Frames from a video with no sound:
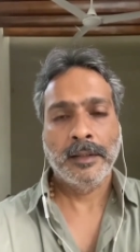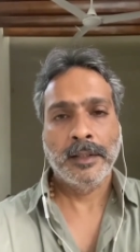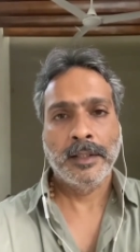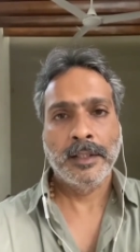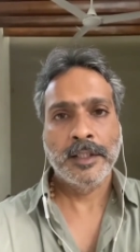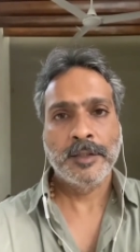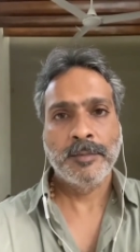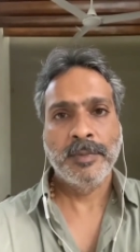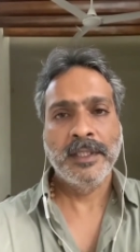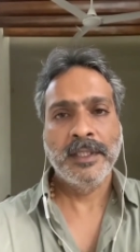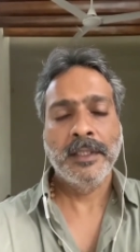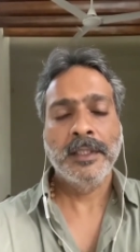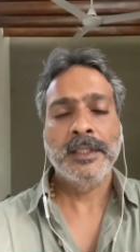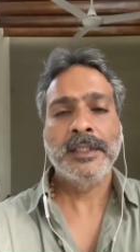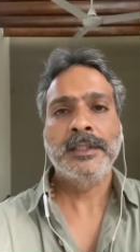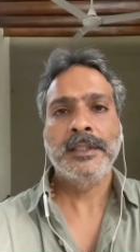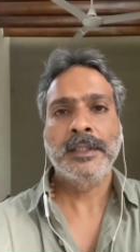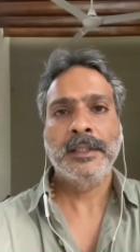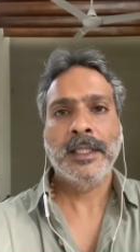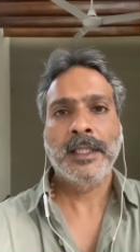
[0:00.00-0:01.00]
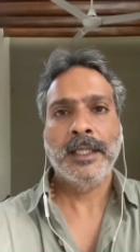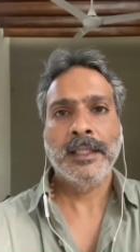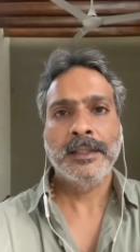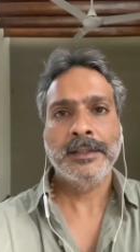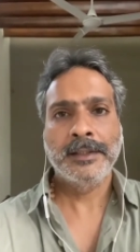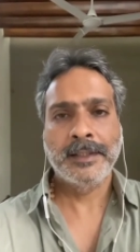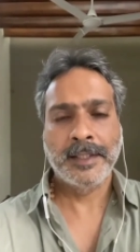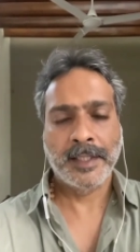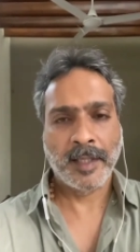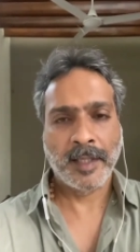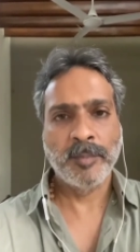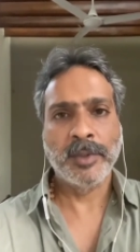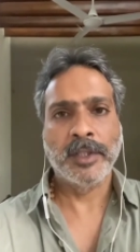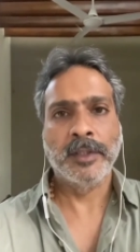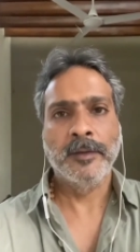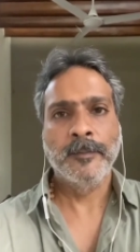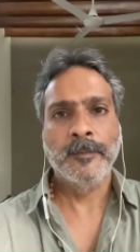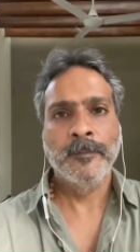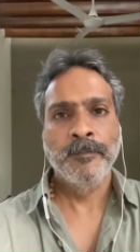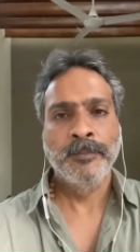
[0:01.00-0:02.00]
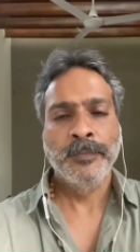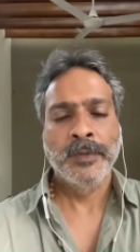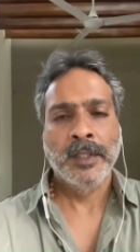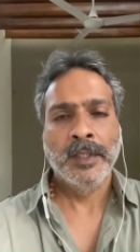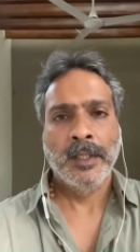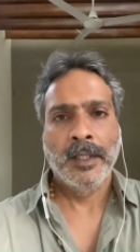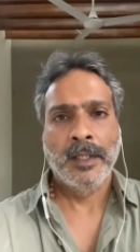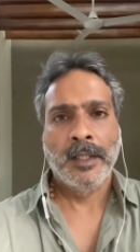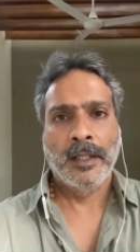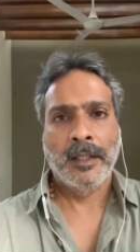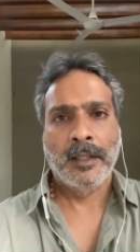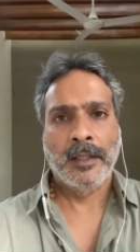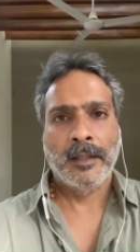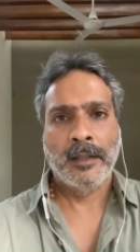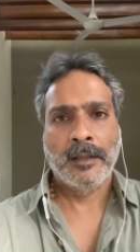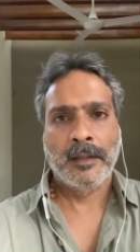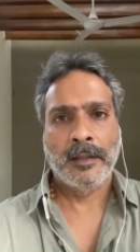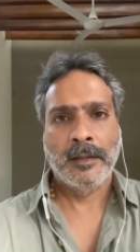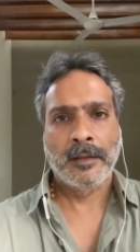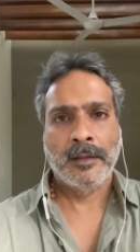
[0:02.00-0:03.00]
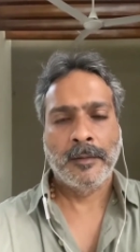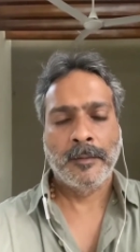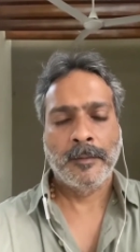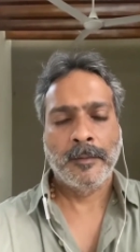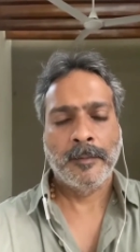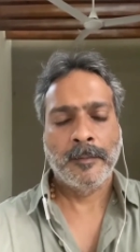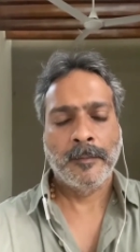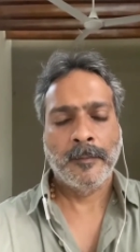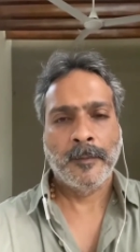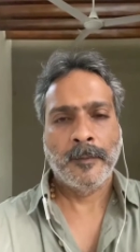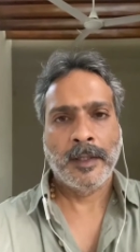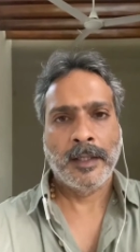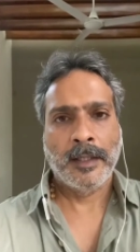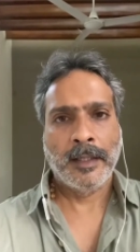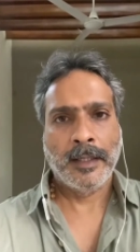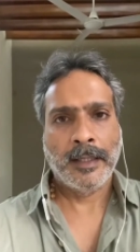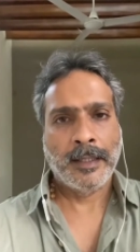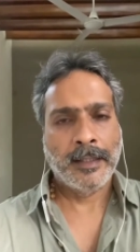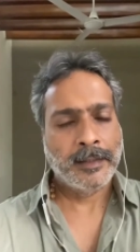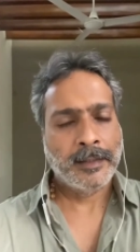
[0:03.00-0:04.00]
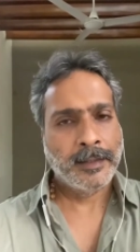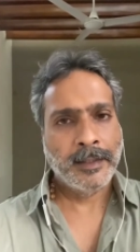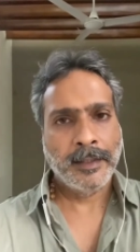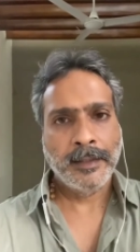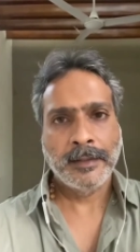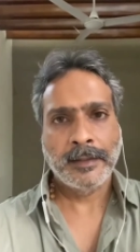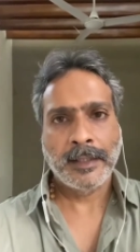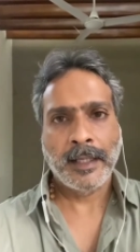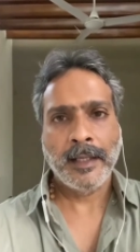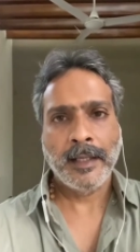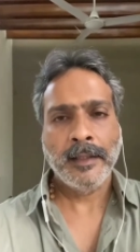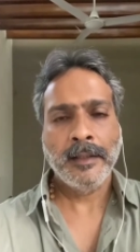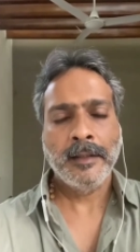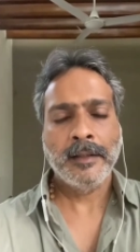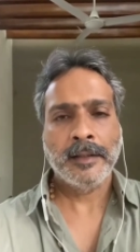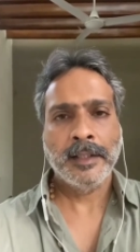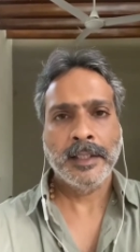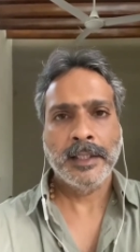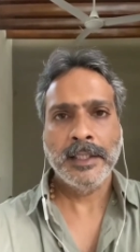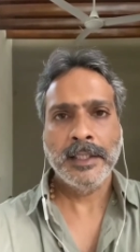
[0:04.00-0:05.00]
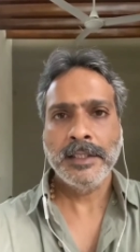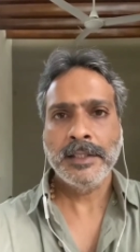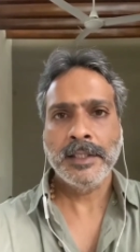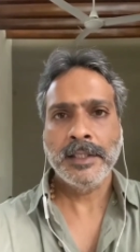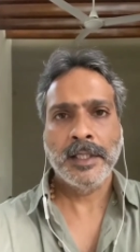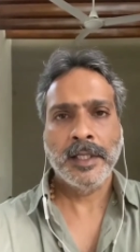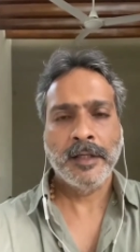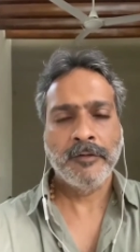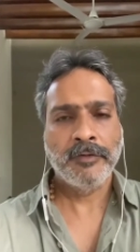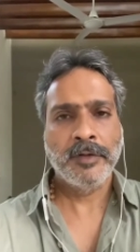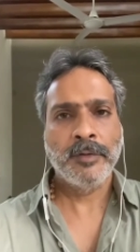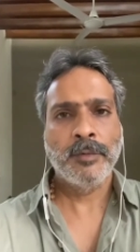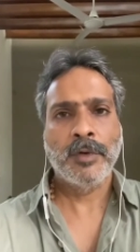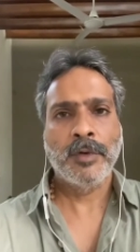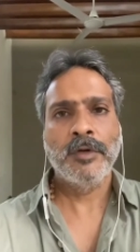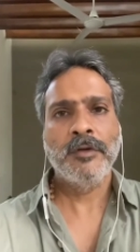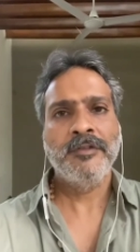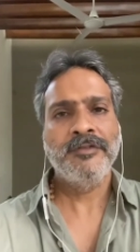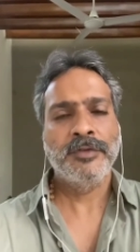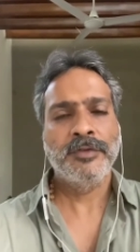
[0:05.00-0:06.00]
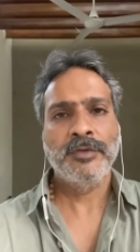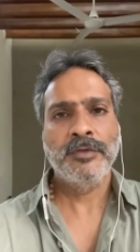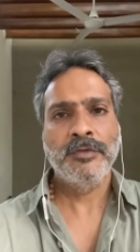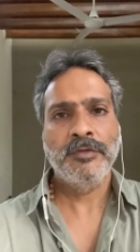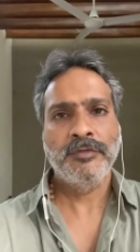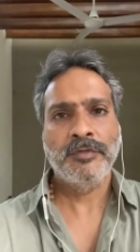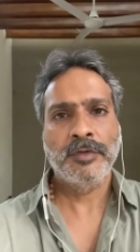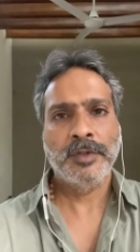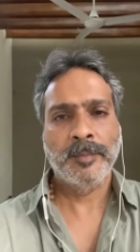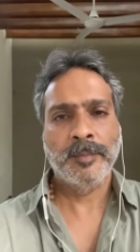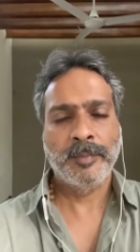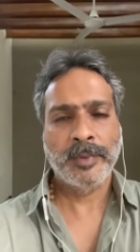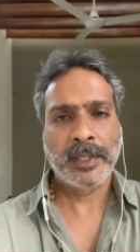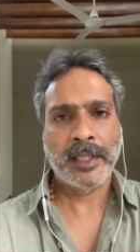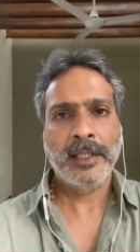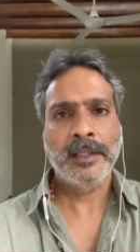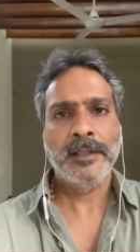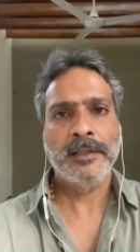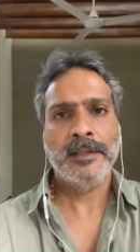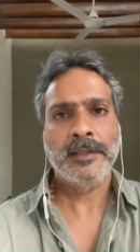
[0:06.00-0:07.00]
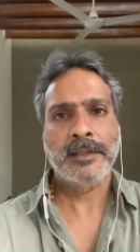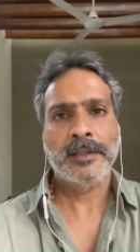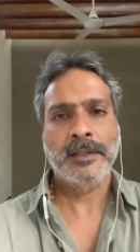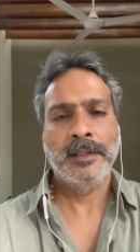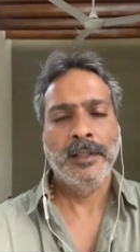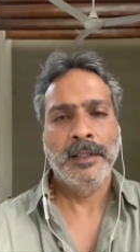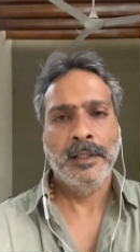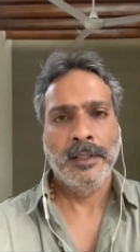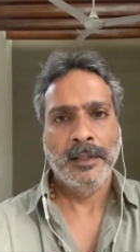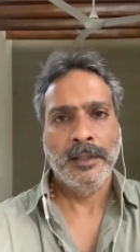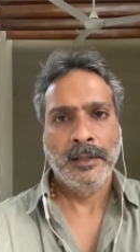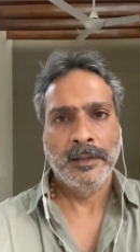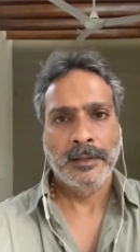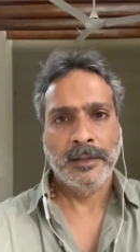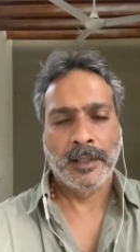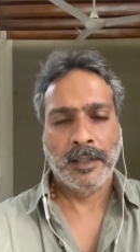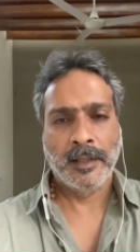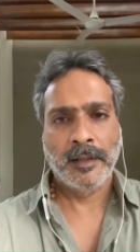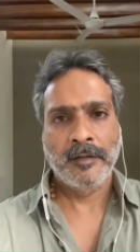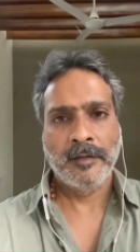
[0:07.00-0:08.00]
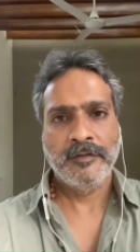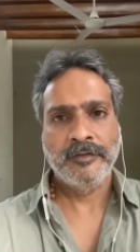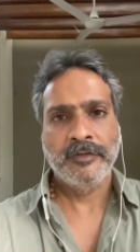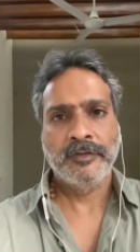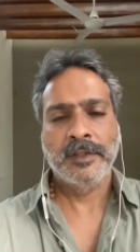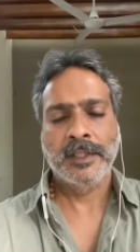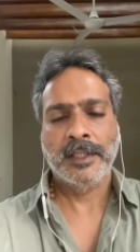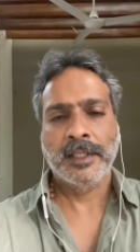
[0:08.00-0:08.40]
he's been listed as stable um, I, I, again thank each and every one of you for the prayers, the love, the